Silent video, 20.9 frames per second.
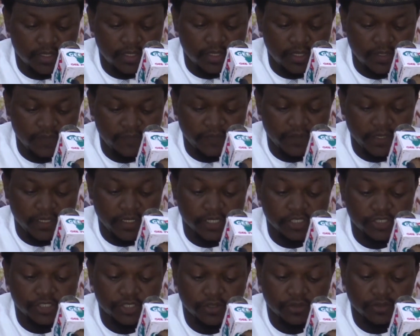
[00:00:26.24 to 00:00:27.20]
If a
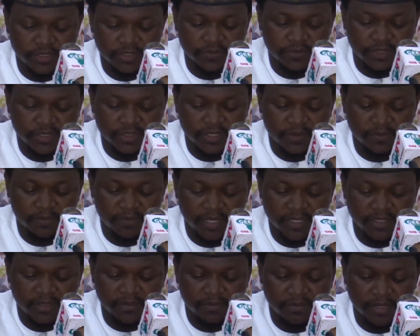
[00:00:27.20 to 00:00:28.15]
nation is beset
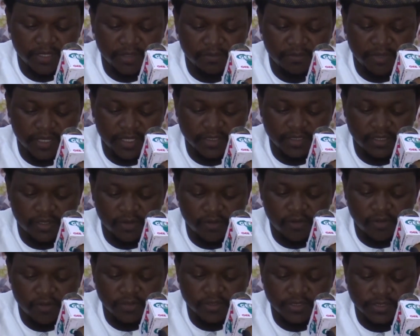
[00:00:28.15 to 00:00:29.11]
by the
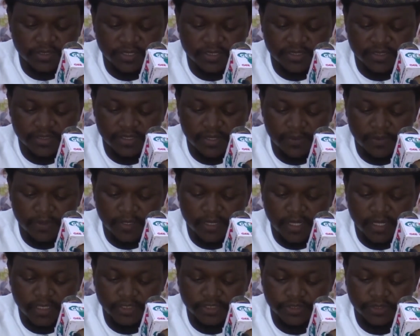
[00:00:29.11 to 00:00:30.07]
unreasonable
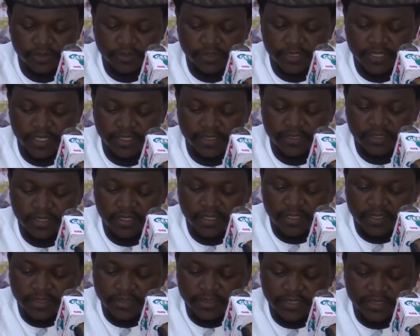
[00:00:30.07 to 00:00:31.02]
action that
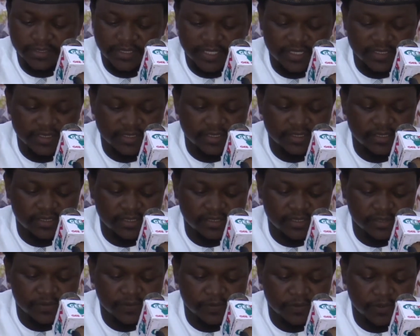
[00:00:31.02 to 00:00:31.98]
deters
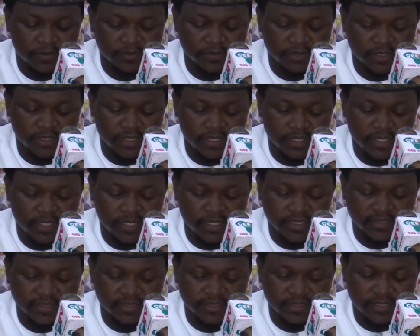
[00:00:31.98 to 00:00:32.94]
citizens from the
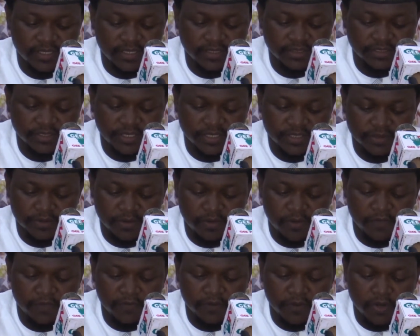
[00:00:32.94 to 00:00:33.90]
essence
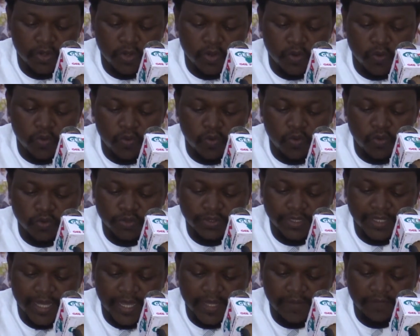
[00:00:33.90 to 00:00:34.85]
of good
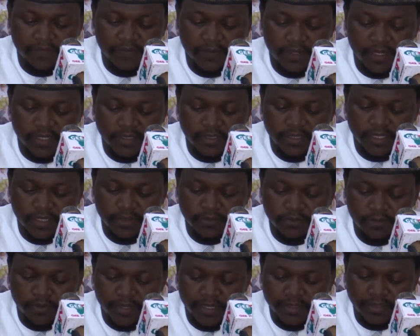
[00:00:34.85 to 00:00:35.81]
life and
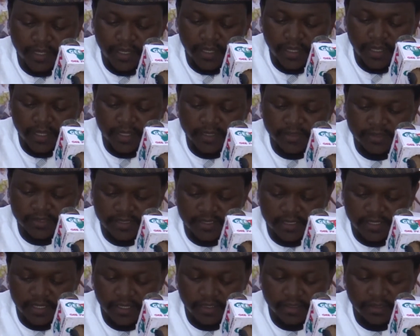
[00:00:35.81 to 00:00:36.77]
adequate health
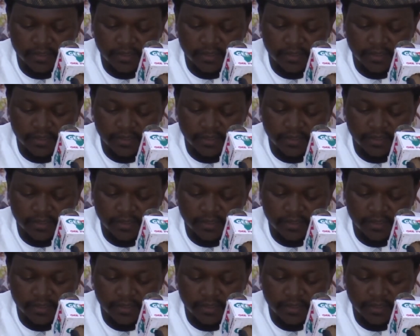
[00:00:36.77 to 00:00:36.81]
care,